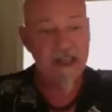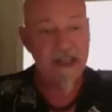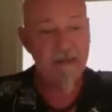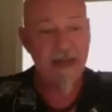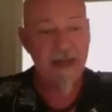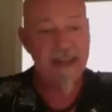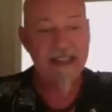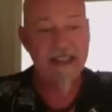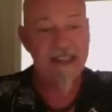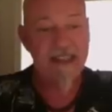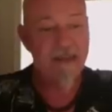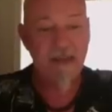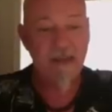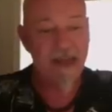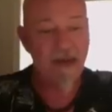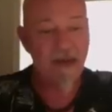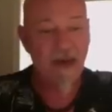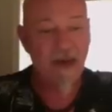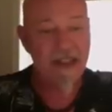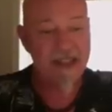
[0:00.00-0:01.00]
medicine, but
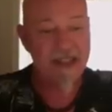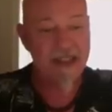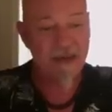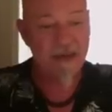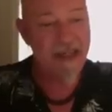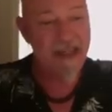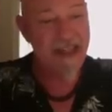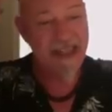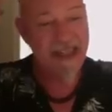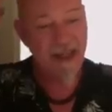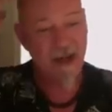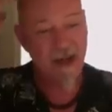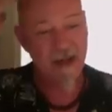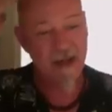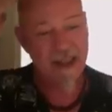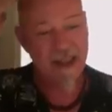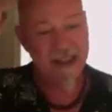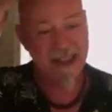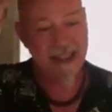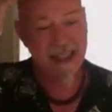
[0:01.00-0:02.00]
it wasn't really
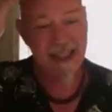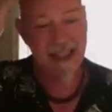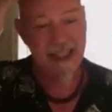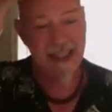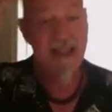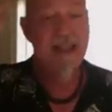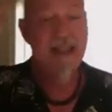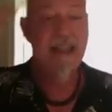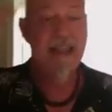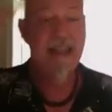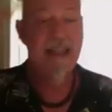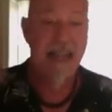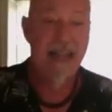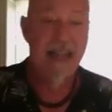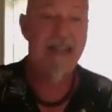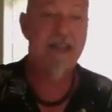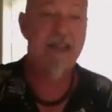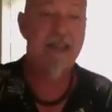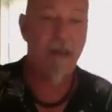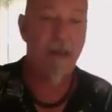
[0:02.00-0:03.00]
holistic. Can
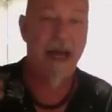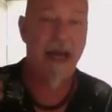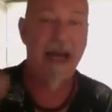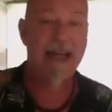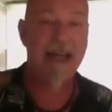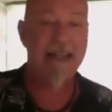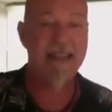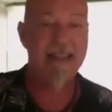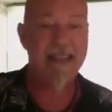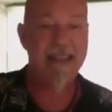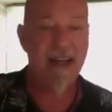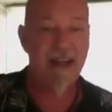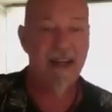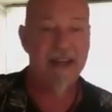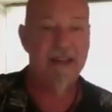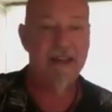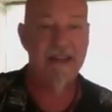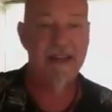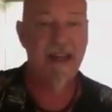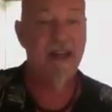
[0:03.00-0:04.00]
take us back and tell
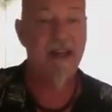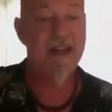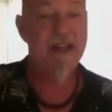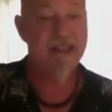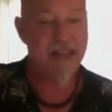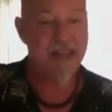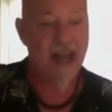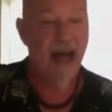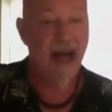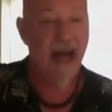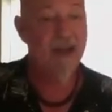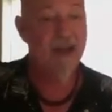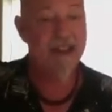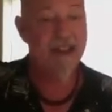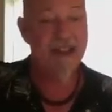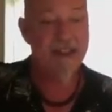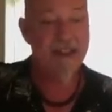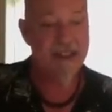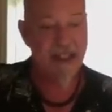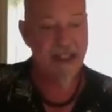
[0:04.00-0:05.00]
tell us how did
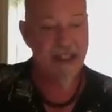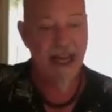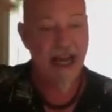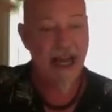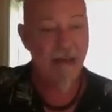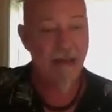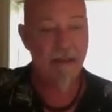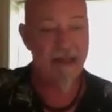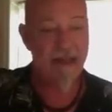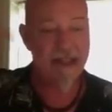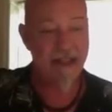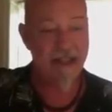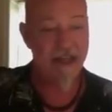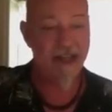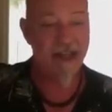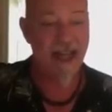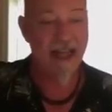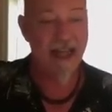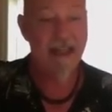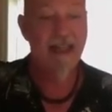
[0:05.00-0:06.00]
this happen in your
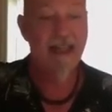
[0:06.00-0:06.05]
head?